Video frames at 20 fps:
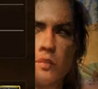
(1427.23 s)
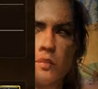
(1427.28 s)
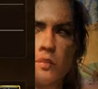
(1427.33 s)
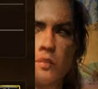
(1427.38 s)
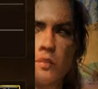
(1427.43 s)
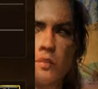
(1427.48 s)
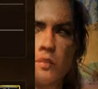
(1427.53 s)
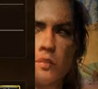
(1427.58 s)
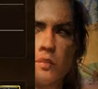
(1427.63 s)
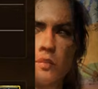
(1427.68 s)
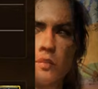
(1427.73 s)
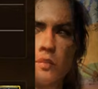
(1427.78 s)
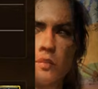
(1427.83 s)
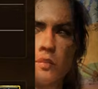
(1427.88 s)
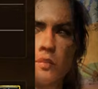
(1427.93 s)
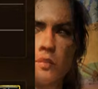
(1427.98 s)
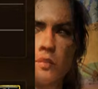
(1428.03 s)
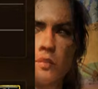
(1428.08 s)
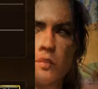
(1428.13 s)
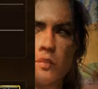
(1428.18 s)

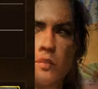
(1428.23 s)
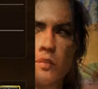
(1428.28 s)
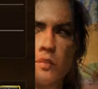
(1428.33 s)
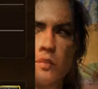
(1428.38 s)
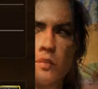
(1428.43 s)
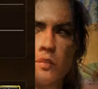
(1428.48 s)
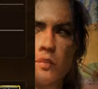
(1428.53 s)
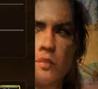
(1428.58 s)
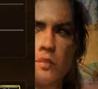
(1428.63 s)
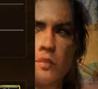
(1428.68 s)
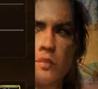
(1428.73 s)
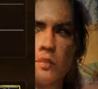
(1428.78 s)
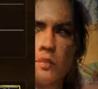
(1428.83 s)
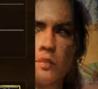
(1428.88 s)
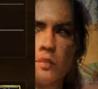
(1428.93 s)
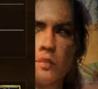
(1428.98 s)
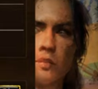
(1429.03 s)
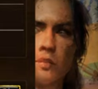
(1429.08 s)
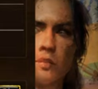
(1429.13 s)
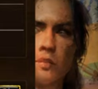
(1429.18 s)

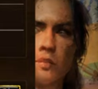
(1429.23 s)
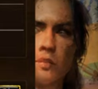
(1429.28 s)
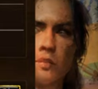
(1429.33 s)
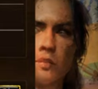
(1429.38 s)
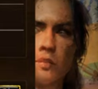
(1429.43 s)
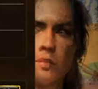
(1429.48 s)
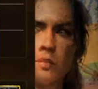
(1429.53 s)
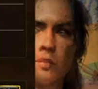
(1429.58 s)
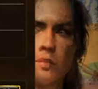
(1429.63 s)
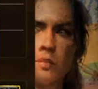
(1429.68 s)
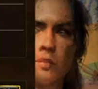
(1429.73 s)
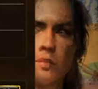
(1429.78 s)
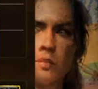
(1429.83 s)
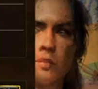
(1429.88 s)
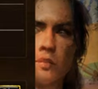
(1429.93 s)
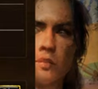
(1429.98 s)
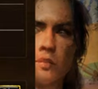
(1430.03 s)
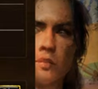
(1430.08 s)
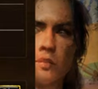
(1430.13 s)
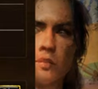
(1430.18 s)

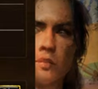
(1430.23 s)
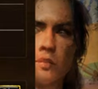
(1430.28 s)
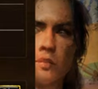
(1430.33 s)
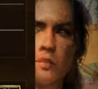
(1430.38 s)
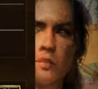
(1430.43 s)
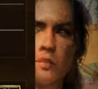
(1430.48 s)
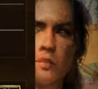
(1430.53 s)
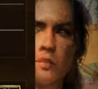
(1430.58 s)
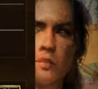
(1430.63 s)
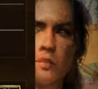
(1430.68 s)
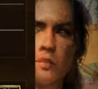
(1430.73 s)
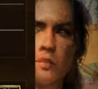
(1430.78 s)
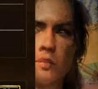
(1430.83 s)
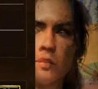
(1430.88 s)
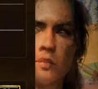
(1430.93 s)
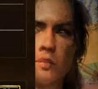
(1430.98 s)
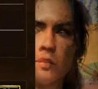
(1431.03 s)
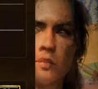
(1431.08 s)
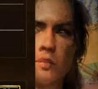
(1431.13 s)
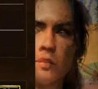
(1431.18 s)

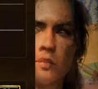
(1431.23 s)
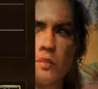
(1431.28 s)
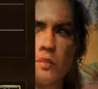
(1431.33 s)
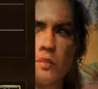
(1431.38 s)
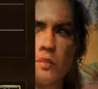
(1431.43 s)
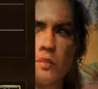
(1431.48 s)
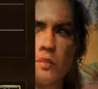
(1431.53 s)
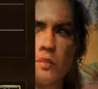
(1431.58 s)
The face doesn't move, so there is nothing to read.